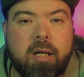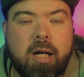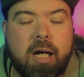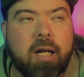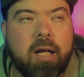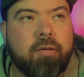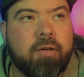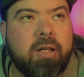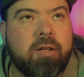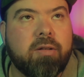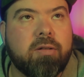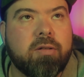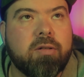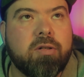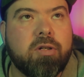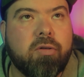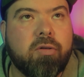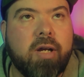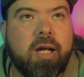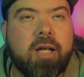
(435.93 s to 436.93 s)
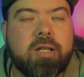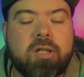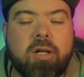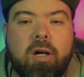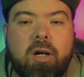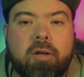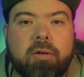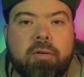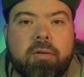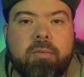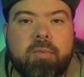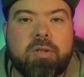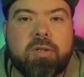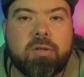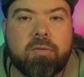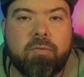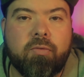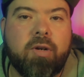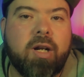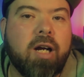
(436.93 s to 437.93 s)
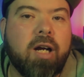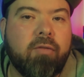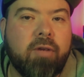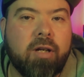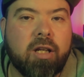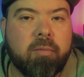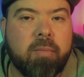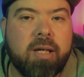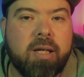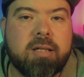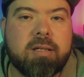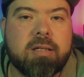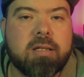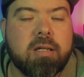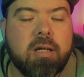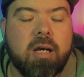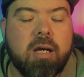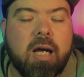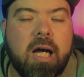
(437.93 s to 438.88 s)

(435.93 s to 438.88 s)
and I think Creator Taunt was something that I really miss.